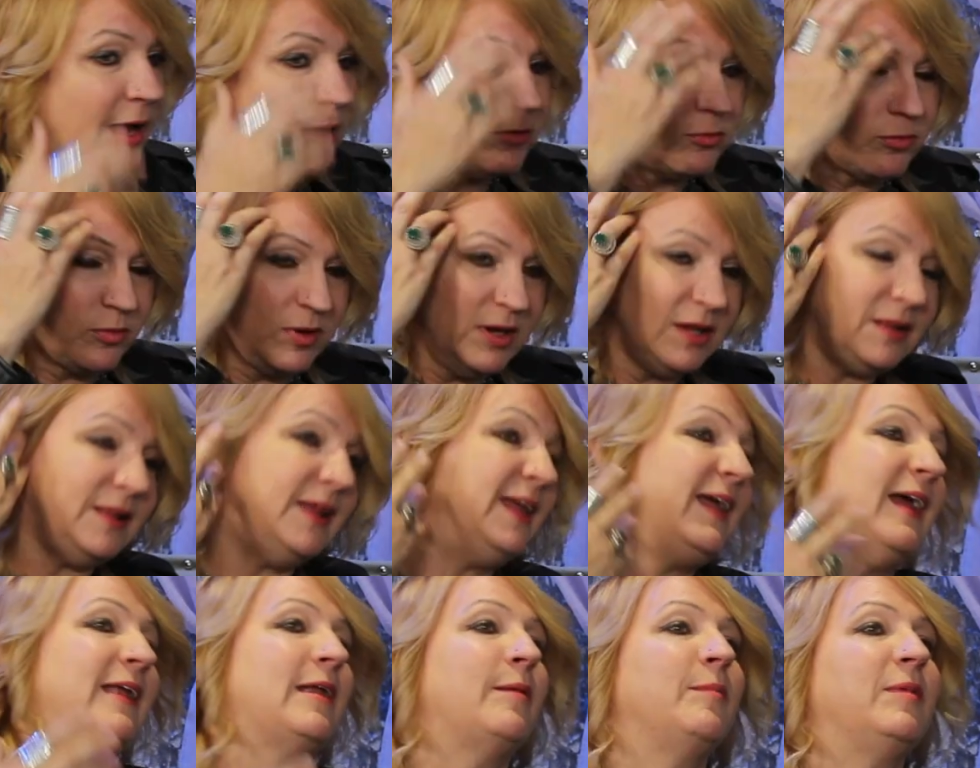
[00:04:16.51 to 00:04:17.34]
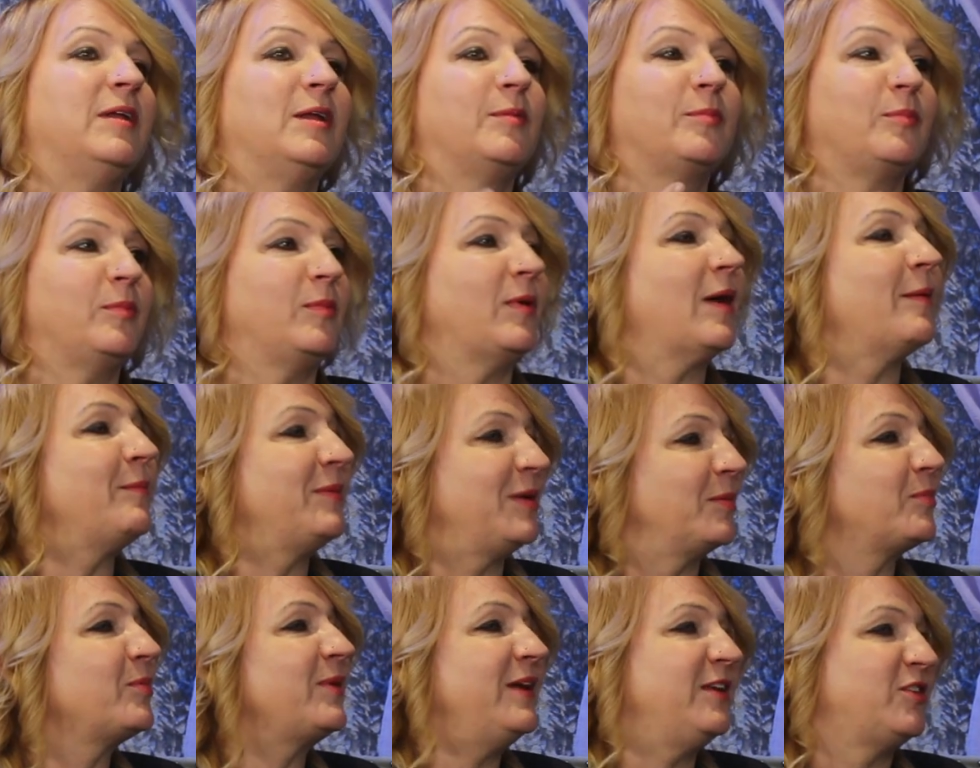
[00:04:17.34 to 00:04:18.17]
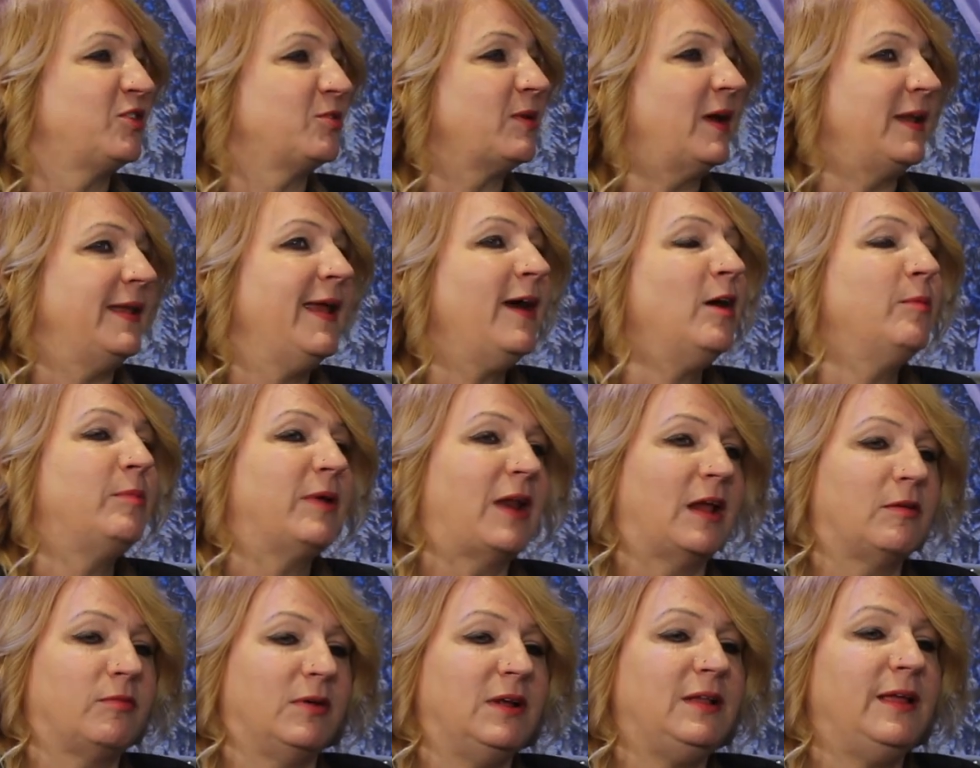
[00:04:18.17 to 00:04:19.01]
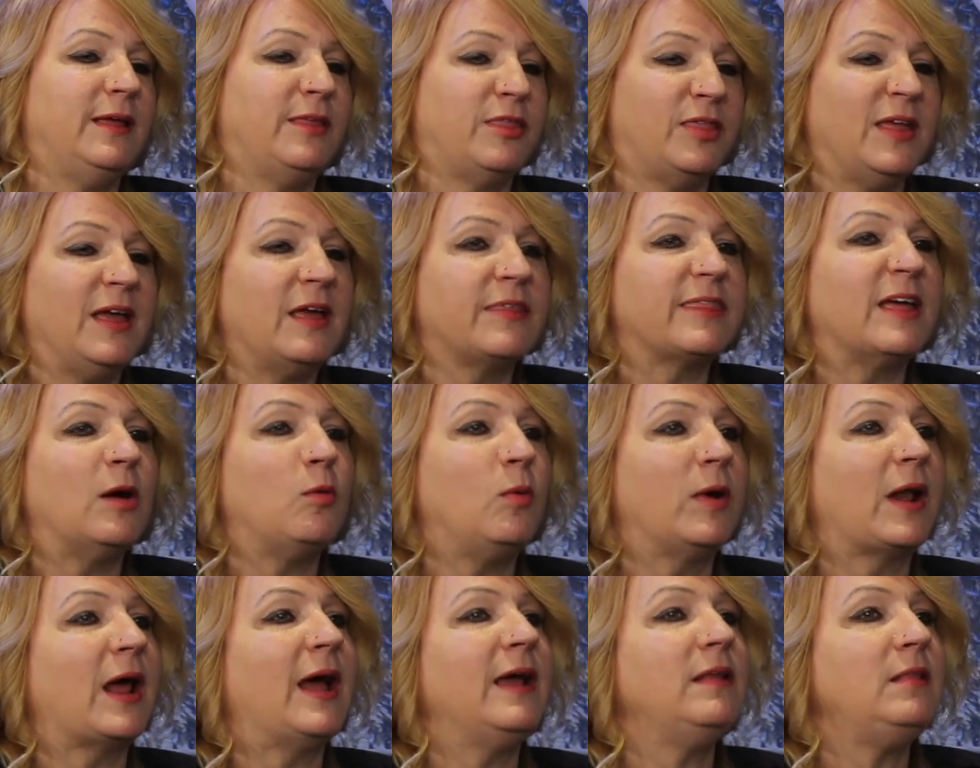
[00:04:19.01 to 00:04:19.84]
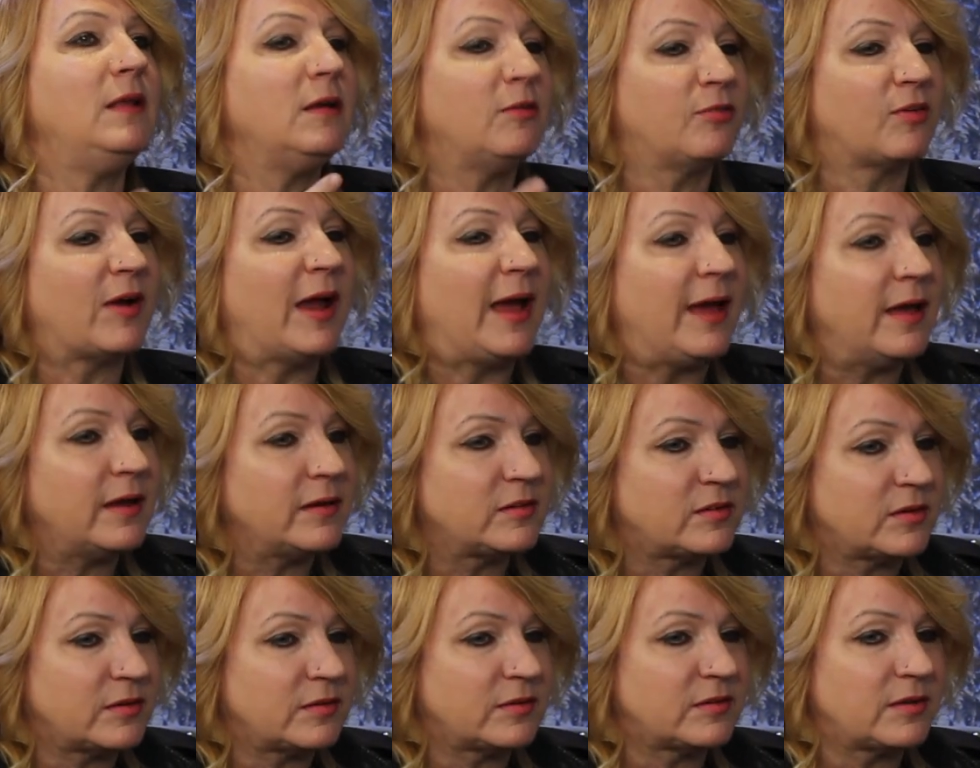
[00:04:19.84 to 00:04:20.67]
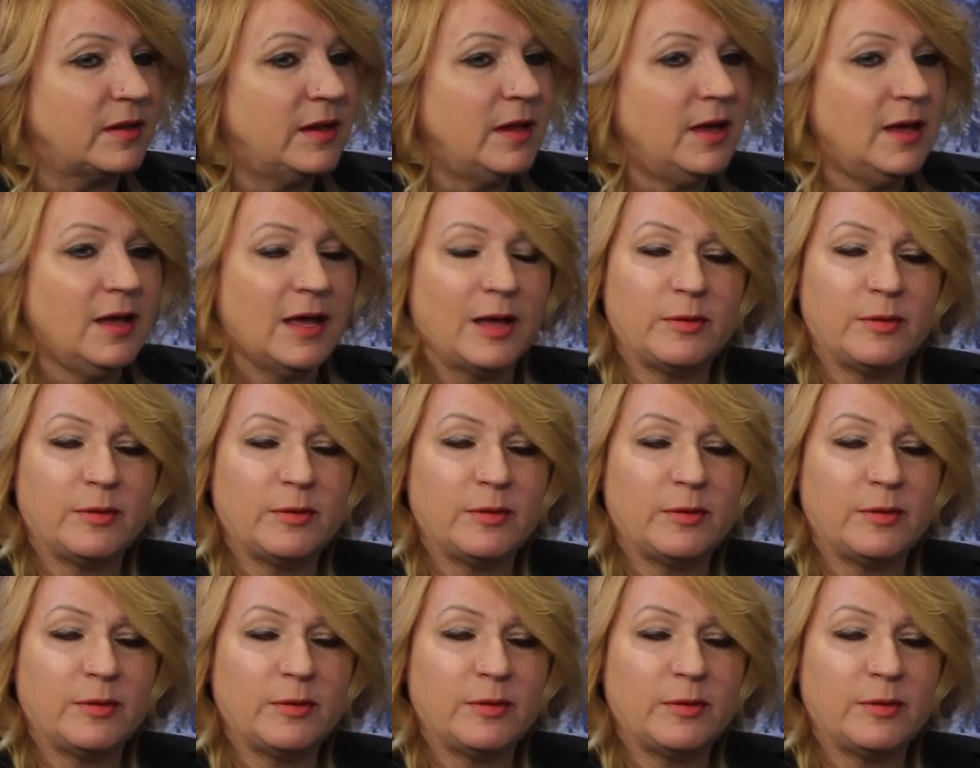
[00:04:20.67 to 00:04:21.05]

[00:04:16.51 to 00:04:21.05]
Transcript: I really, and I'm gonna preach right now, but I really think that when I look for actors,